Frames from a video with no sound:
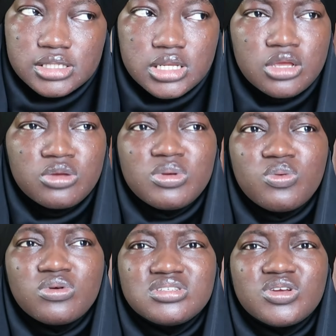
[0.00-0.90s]
And you'll be
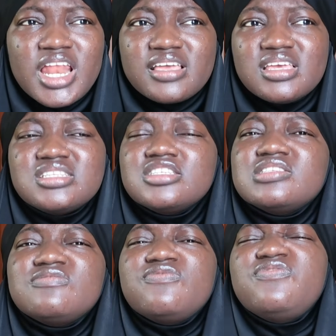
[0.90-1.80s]
wondering, like, it
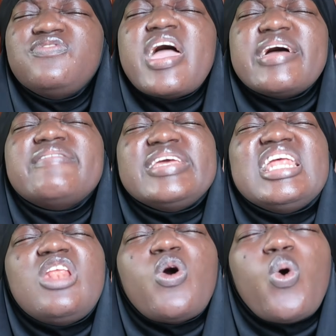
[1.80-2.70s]
is very
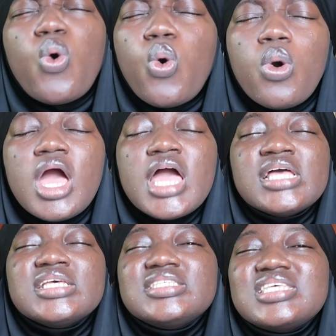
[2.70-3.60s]
low,
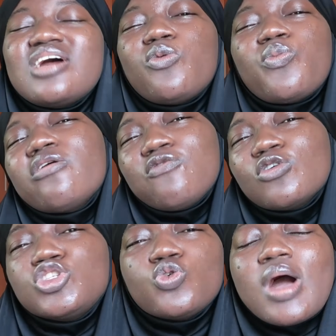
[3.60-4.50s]

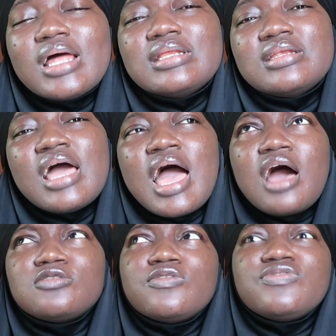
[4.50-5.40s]
0.41
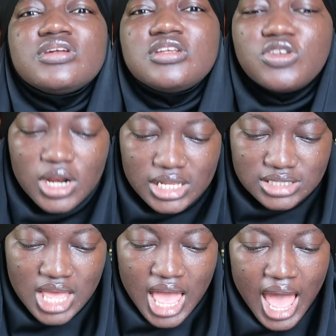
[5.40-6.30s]
out of
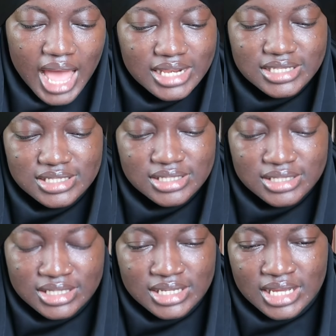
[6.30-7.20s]
$3, and
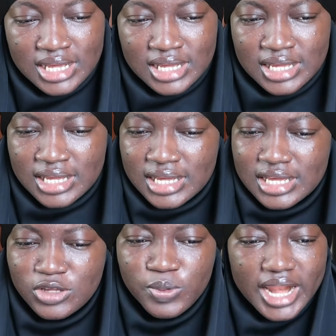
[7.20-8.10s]

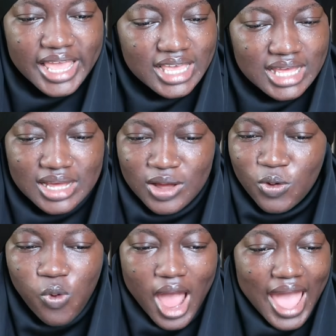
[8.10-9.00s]
you'll be like,
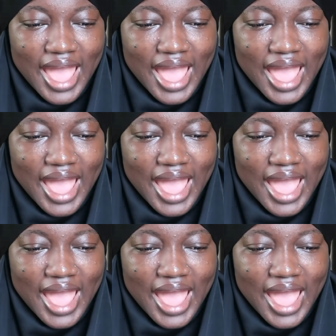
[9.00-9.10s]
why?